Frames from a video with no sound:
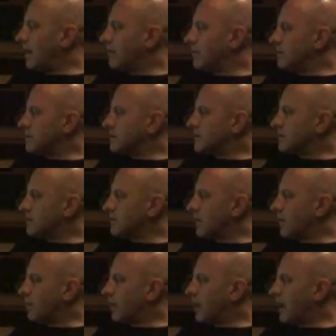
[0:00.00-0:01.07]
which
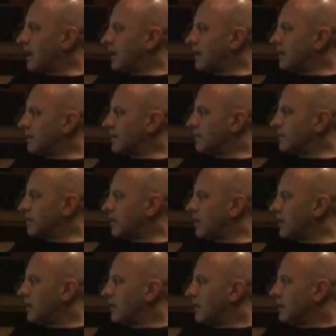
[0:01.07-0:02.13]
I play, etc.
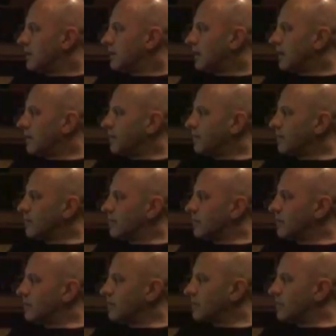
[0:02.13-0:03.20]
Now,
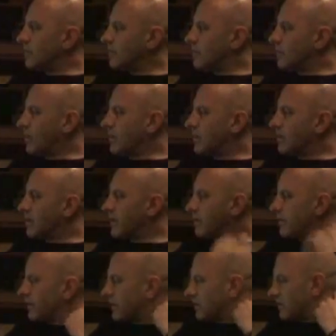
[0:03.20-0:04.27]
one of the great
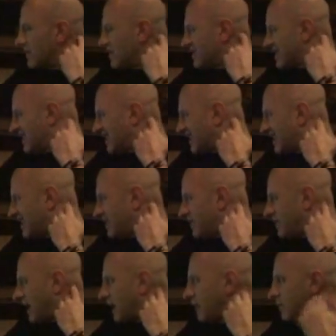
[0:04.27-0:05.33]
things using
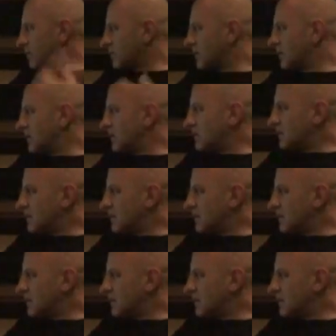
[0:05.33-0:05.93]
Ableton is